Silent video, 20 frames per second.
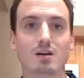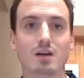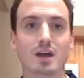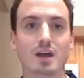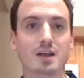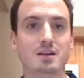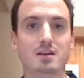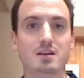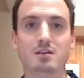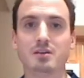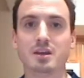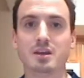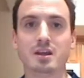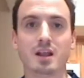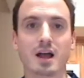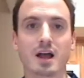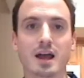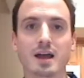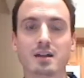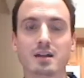And
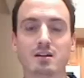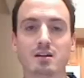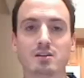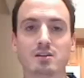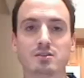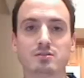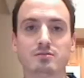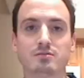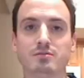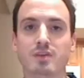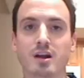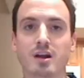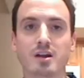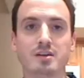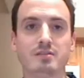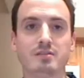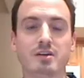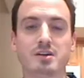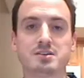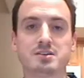Eli had another
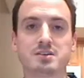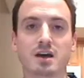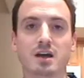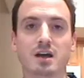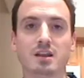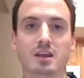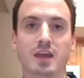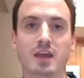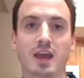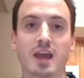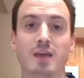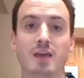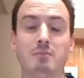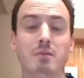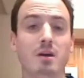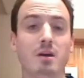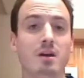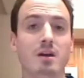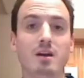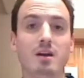very, very solid
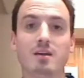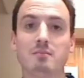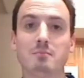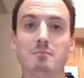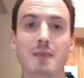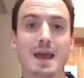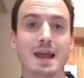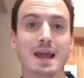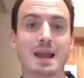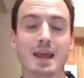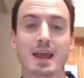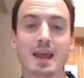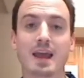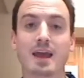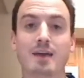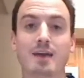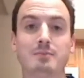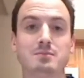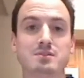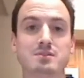game.
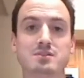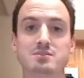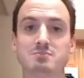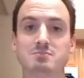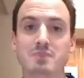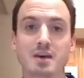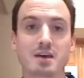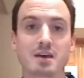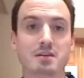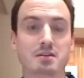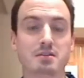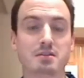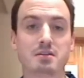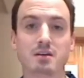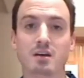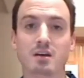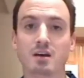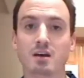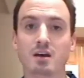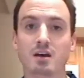Manningham, Smith,
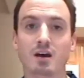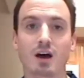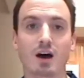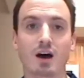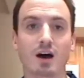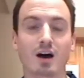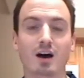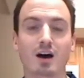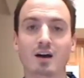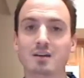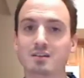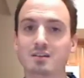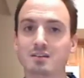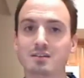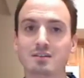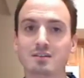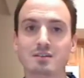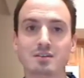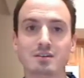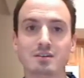
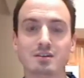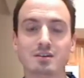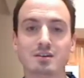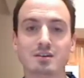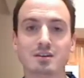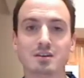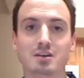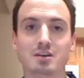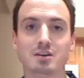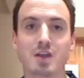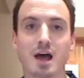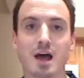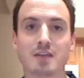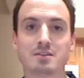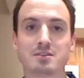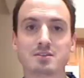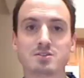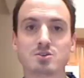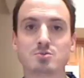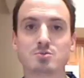
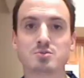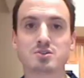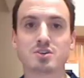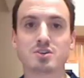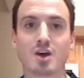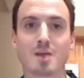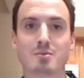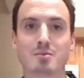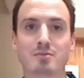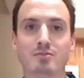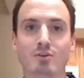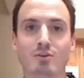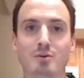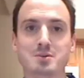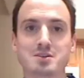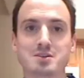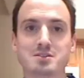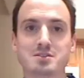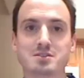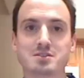not the superstar
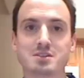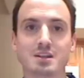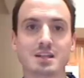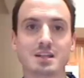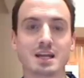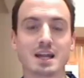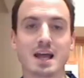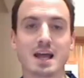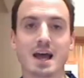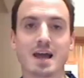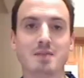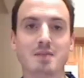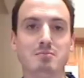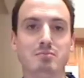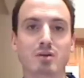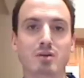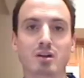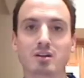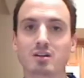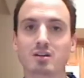performances of Sunday night,
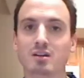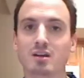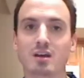but